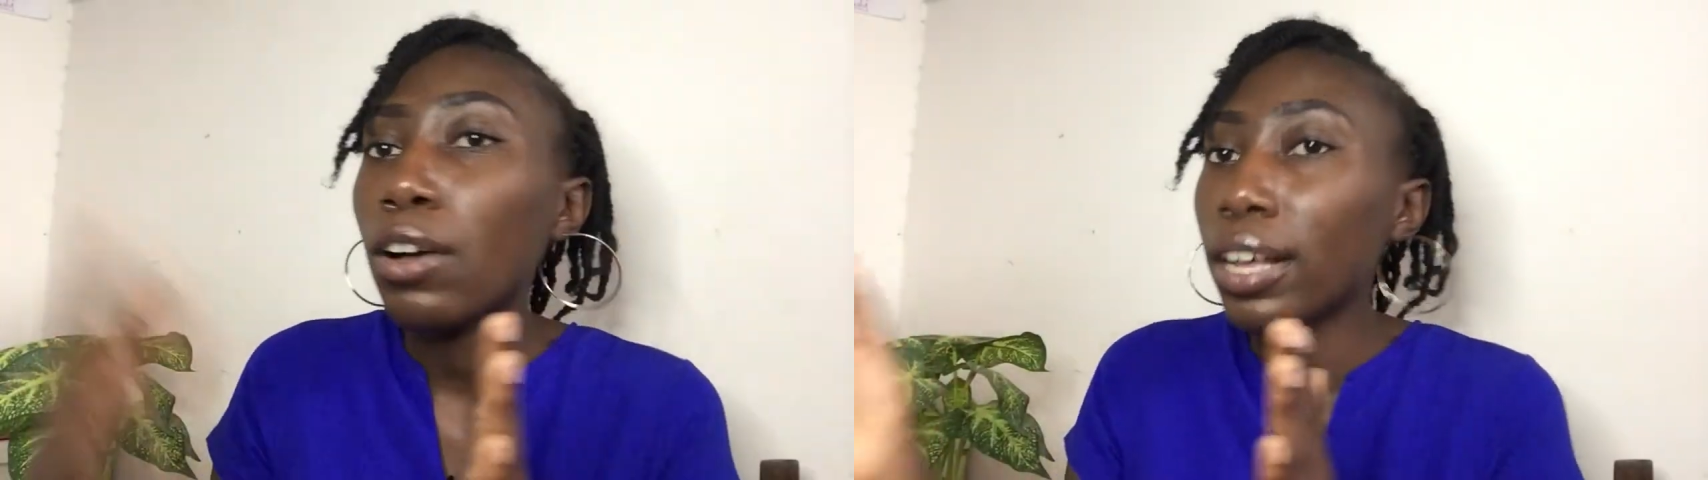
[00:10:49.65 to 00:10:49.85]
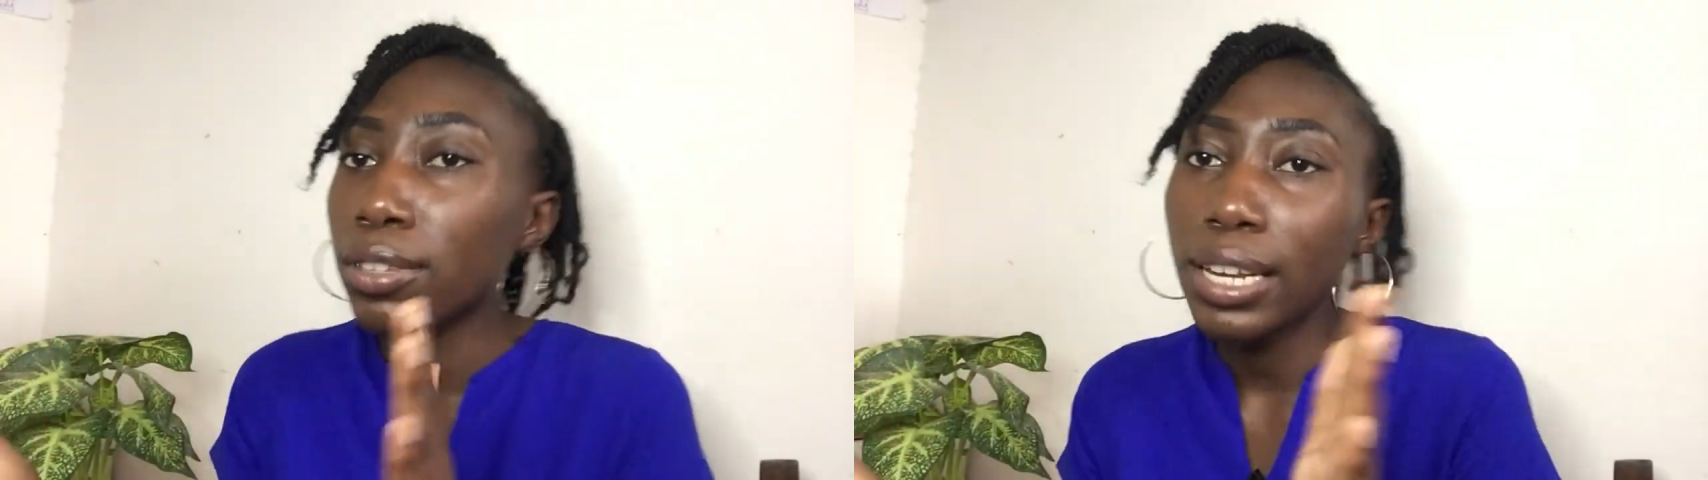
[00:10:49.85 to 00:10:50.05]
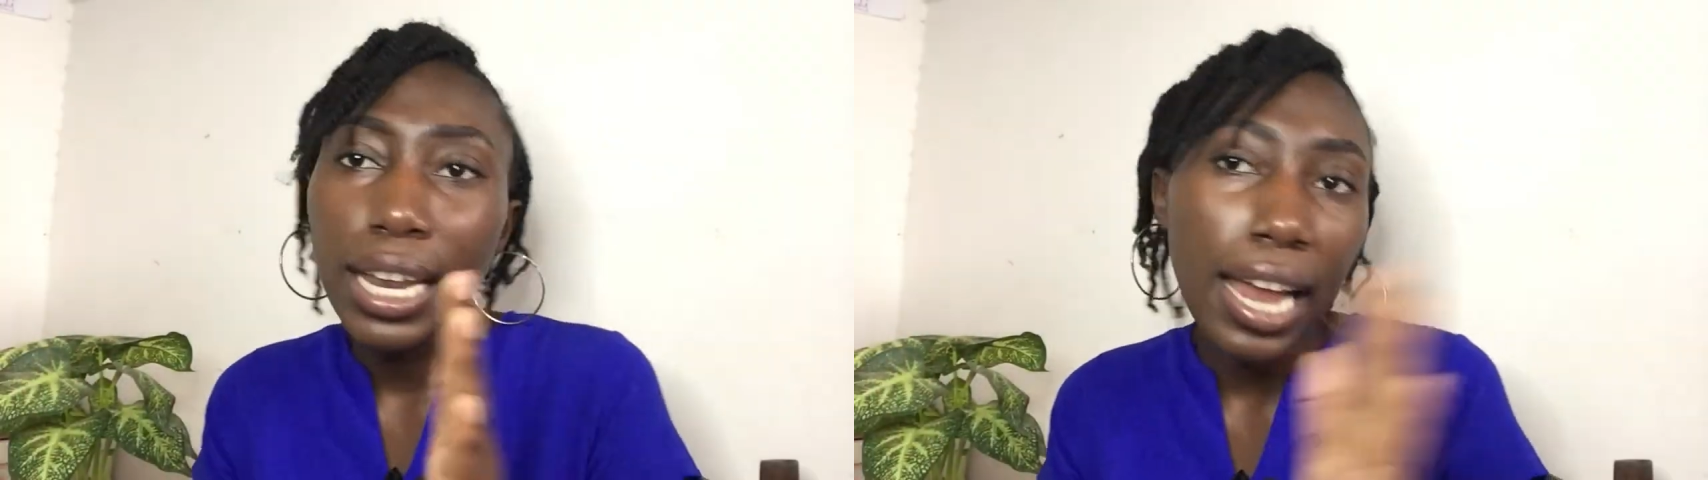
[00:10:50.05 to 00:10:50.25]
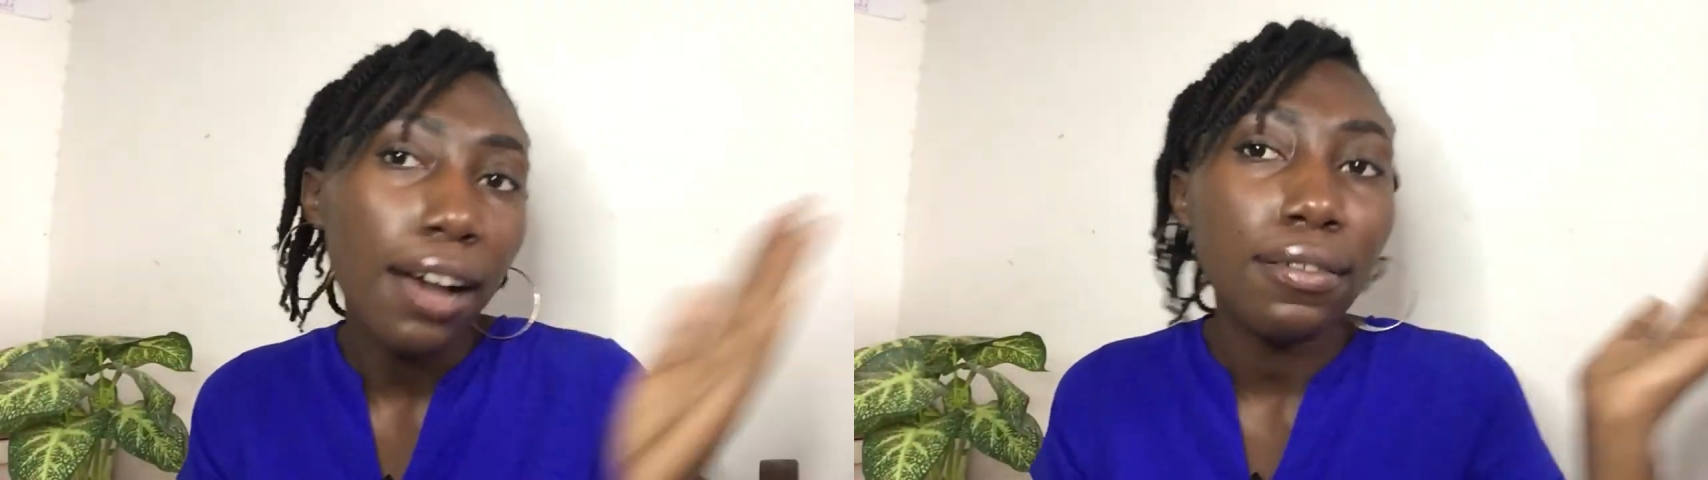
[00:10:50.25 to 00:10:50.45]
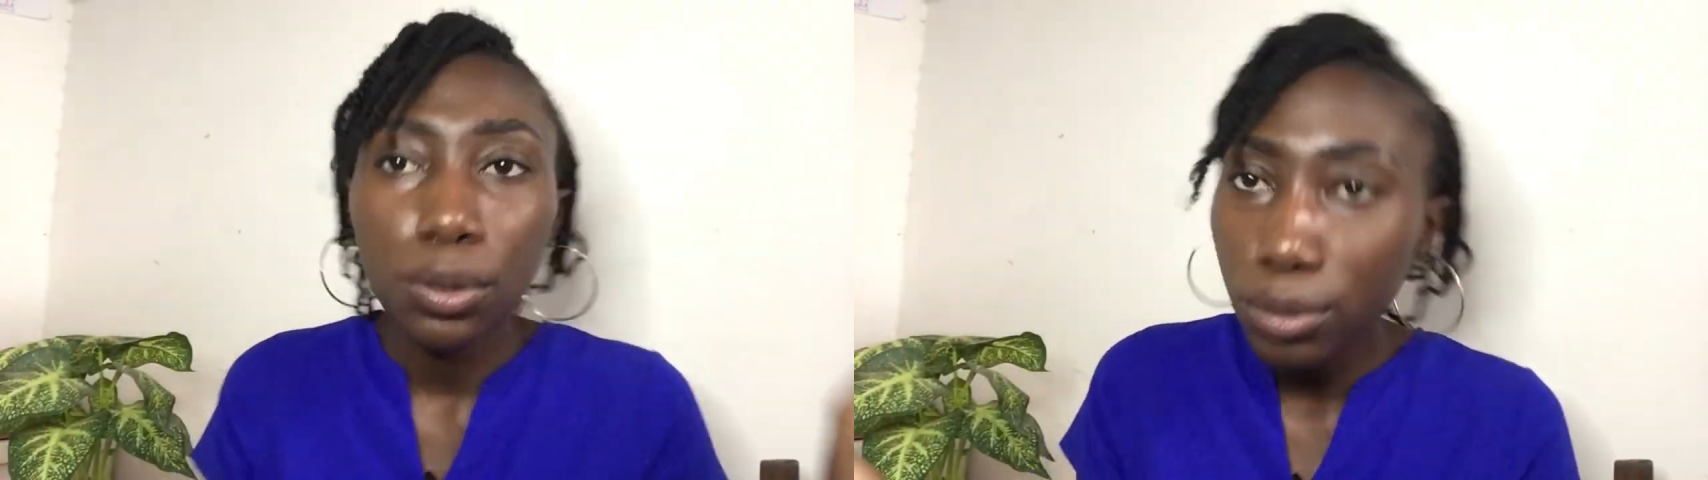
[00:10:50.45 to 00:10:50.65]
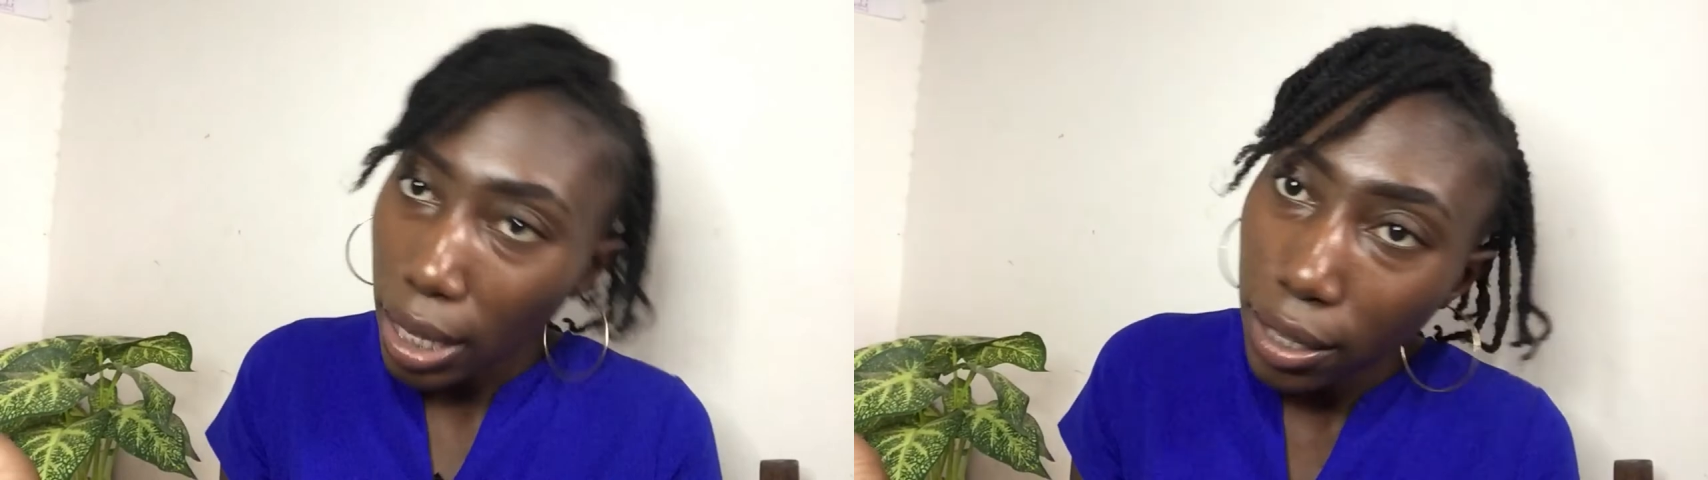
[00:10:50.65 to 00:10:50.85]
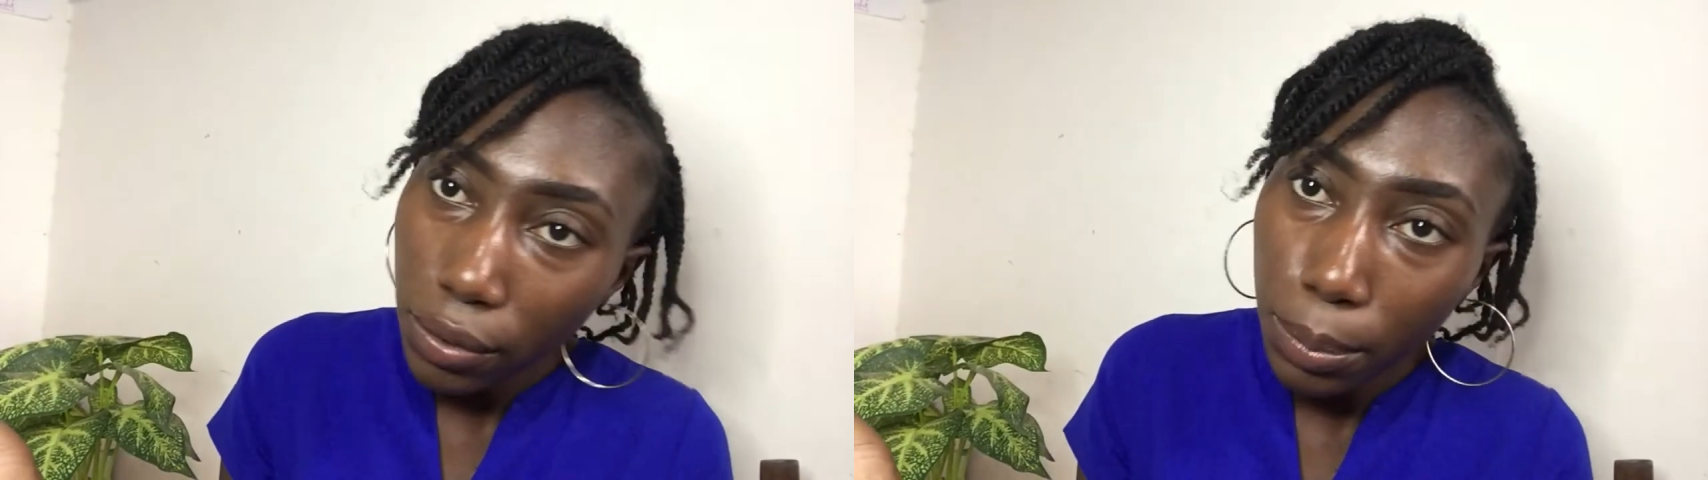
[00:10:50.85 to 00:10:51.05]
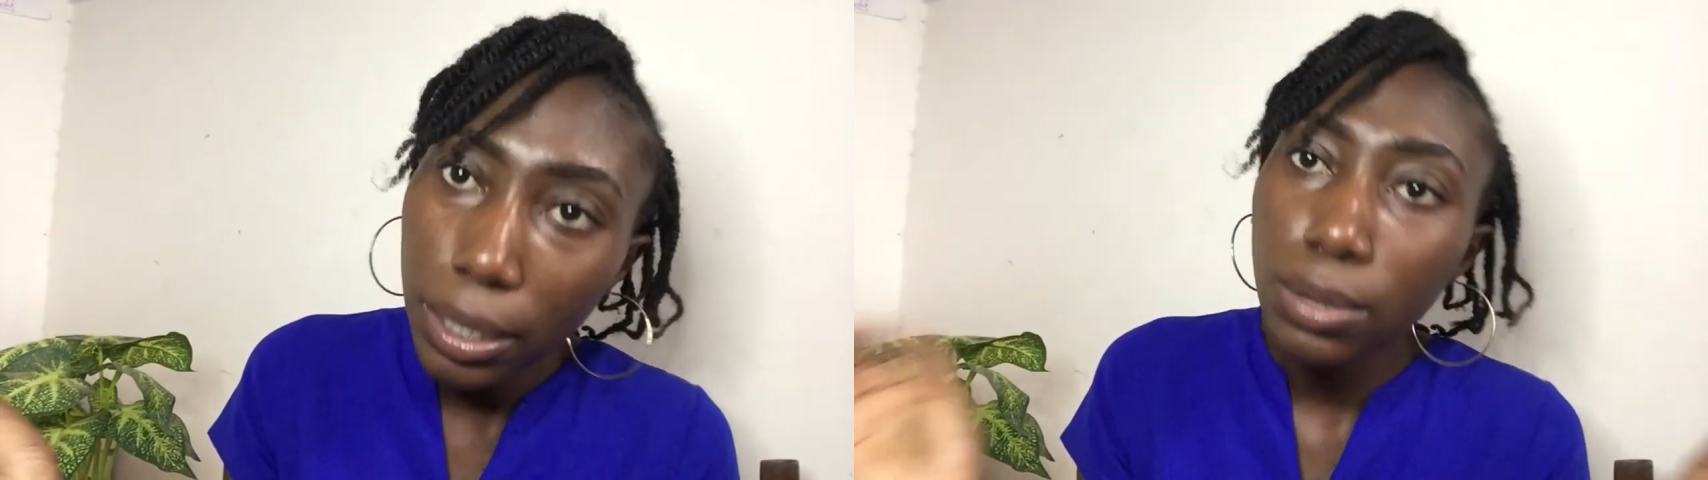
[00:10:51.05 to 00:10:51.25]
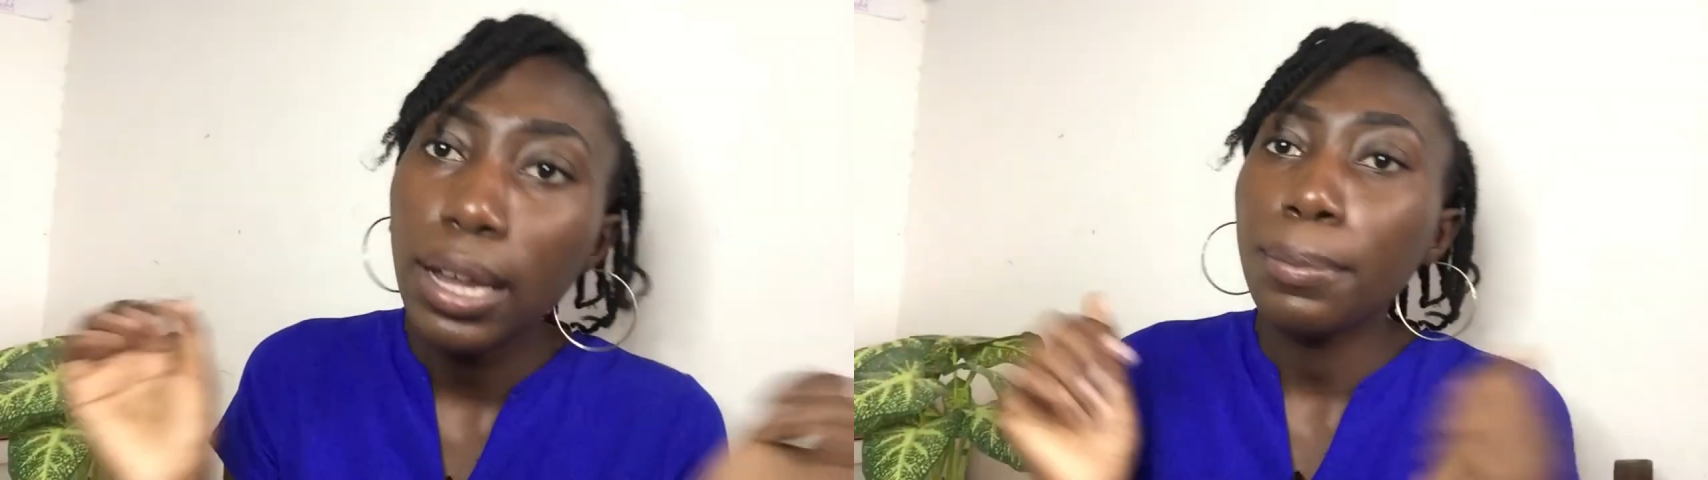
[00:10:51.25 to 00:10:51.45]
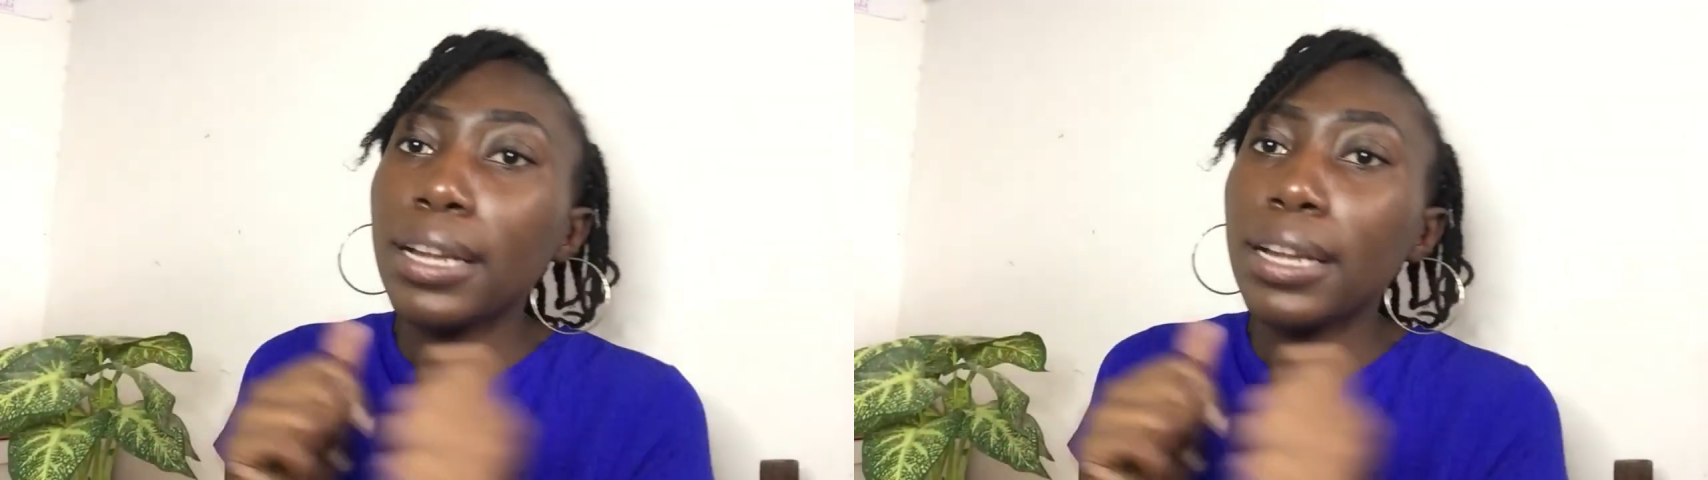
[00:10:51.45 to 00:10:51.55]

okay, so then how I'll study from this one.